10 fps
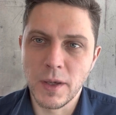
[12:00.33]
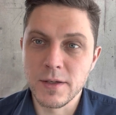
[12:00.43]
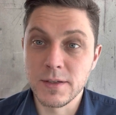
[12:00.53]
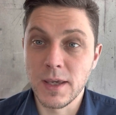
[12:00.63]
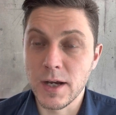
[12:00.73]

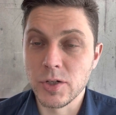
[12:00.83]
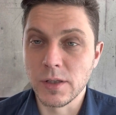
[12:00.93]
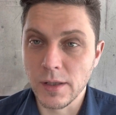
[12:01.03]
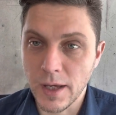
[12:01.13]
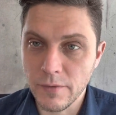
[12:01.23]
because he
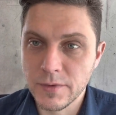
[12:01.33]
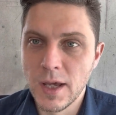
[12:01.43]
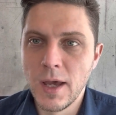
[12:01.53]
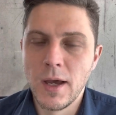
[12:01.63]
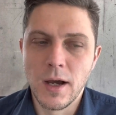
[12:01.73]
actually left
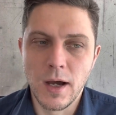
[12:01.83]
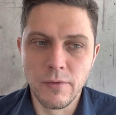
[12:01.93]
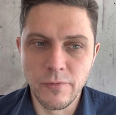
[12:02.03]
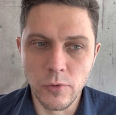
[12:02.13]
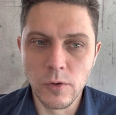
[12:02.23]
a
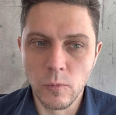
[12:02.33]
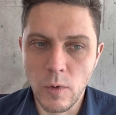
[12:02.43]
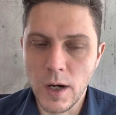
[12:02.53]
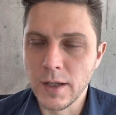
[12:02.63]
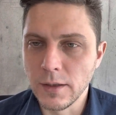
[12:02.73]
full
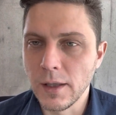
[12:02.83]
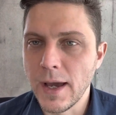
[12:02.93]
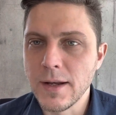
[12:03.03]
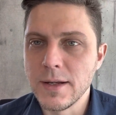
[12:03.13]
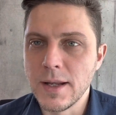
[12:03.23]
one
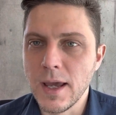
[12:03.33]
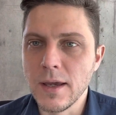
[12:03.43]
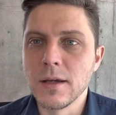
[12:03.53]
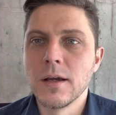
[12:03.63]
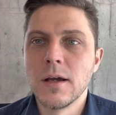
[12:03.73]
light
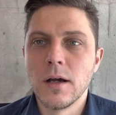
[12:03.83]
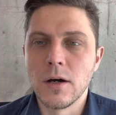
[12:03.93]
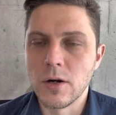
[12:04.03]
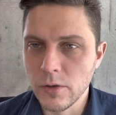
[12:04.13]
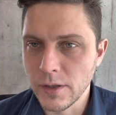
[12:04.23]
day
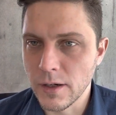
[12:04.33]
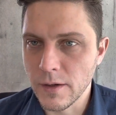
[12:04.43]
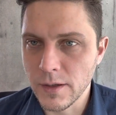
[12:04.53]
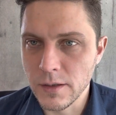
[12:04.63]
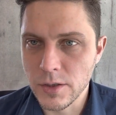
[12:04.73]

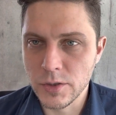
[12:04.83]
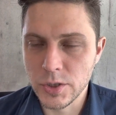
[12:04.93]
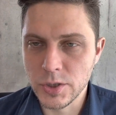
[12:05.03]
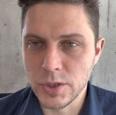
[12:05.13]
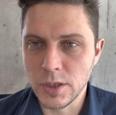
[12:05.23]
earlier than
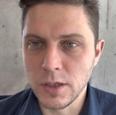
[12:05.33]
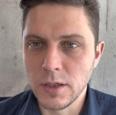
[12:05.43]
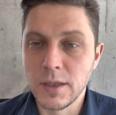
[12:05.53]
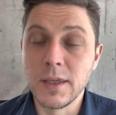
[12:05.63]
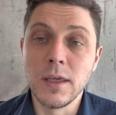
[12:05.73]

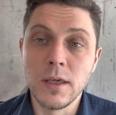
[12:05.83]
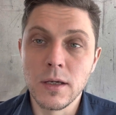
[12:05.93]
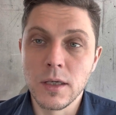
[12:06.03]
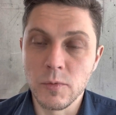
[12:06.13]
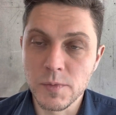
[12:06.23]

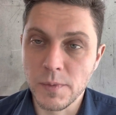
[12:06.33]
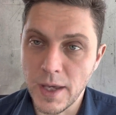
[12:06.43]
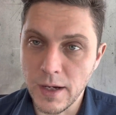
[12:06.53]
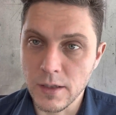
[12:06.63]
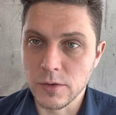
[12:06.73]
he was
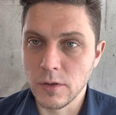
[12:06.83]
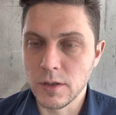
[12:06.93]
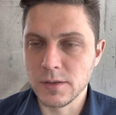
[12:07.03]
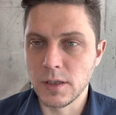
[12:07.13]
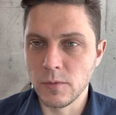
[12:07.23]
planning to,
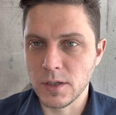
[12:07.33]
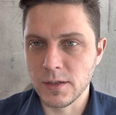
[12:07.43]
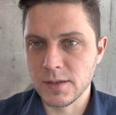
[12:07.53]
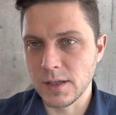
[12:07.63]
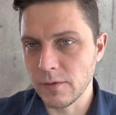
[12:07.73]
because he was
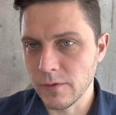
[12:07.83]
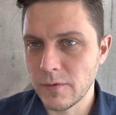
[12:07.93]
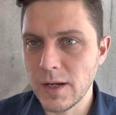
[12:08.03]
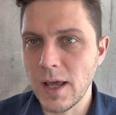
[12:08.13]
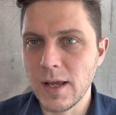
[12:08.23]
going to stay for
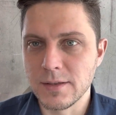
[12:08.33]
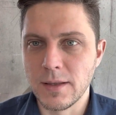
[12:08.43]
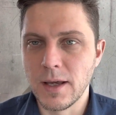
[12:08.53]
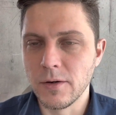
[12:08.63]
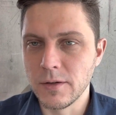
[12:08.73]
3 days,
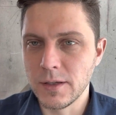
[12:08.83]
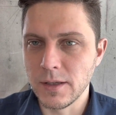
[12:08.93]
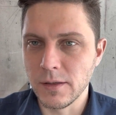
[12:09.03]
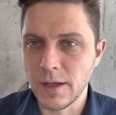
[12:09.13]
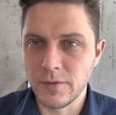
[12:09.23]
and now
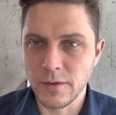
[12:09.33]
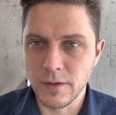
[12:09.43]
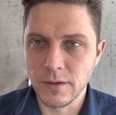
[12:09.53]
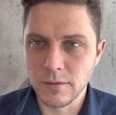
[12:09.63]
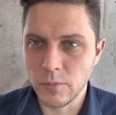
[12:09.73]
he left on
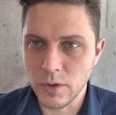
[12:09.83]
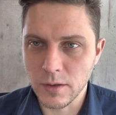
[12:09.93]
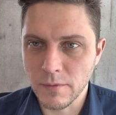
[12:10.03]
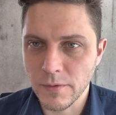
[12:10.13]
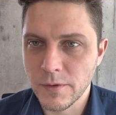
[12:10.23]
the
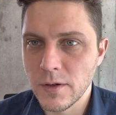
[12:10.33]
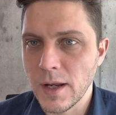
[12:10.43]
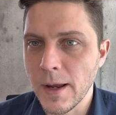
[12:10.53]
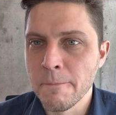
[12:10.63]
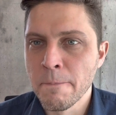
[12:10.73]
morning of the third day.